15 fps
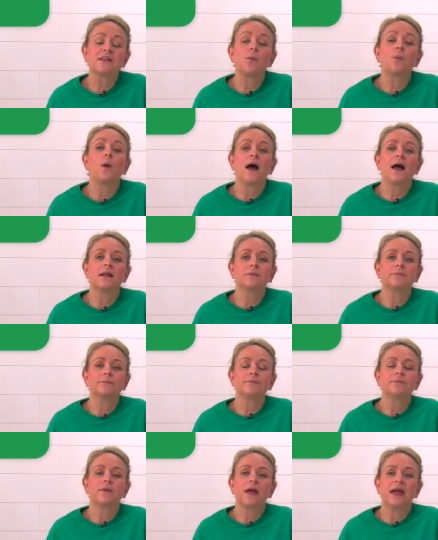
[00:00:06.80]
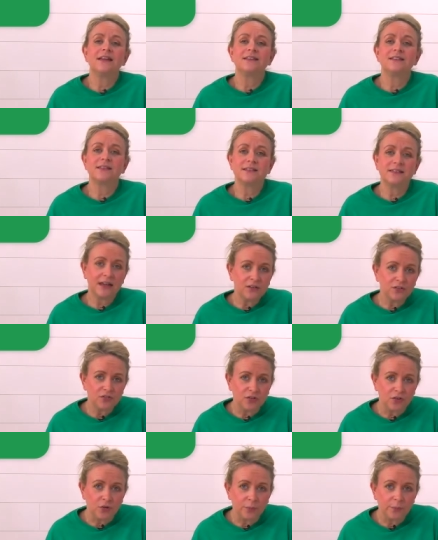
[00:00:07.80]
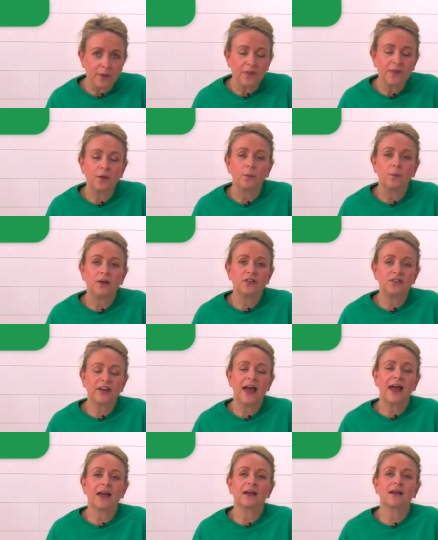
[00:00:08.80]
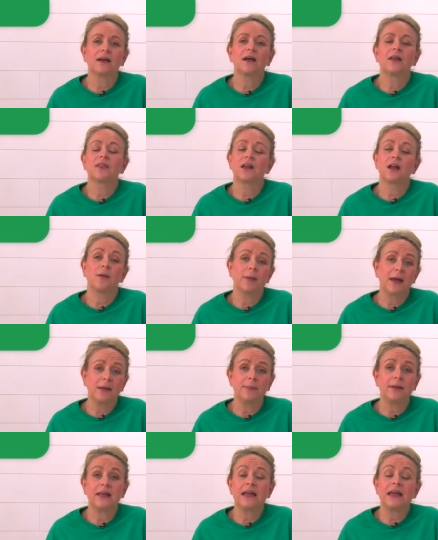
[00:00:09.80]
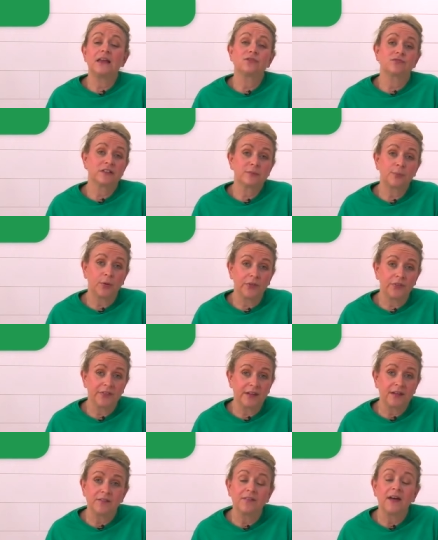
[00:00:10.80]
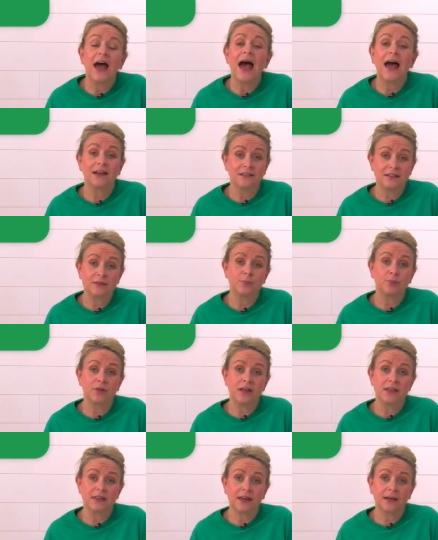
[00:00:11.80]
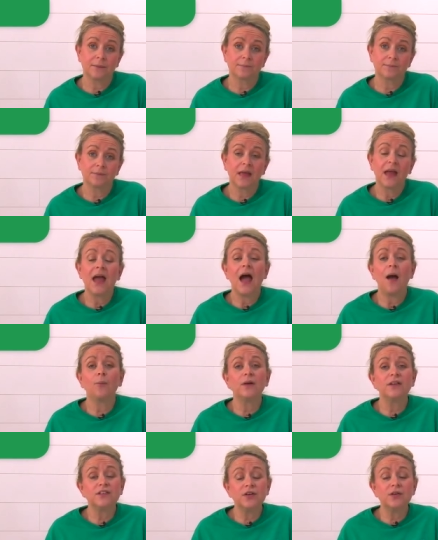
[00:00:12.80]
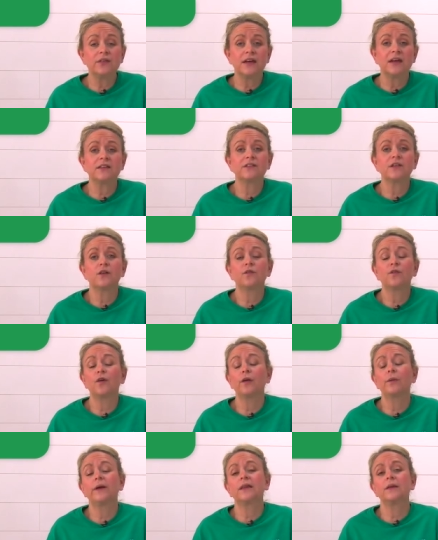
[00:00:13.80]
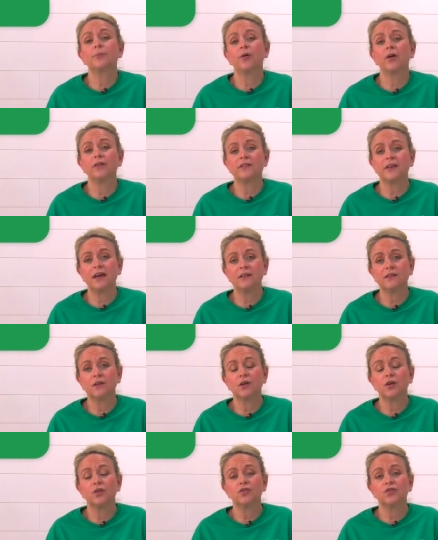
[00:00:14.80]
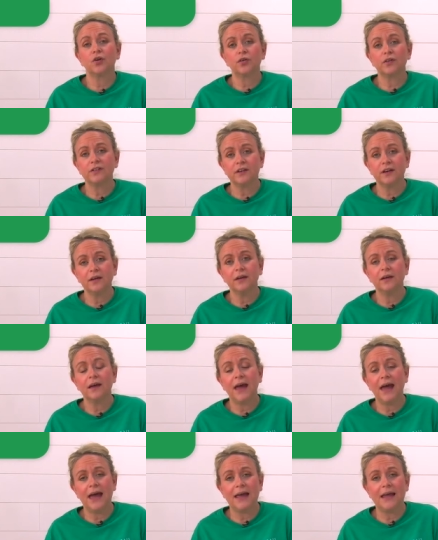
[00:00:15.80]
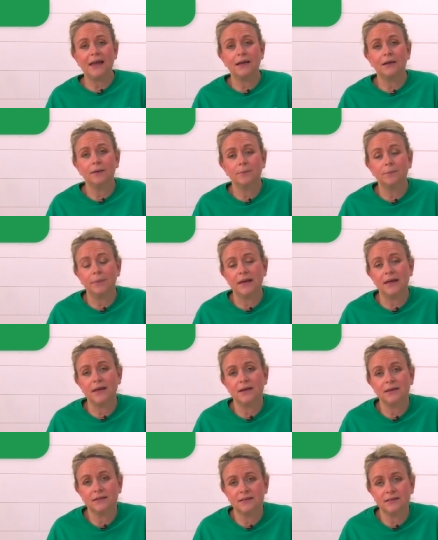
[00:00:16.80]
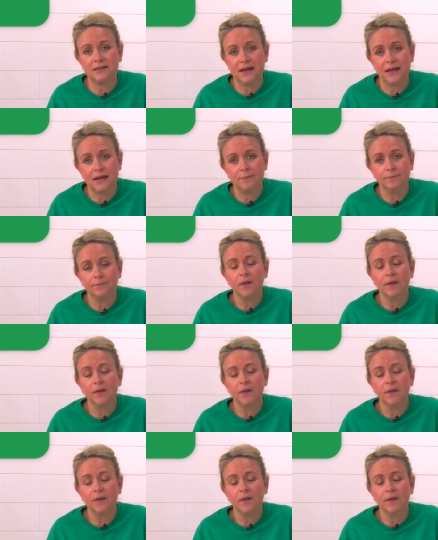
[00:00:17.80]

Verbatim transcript: unwell, it is essential that we check that our baby is responsive and is breathing. And we do this following the process Dr. ABC.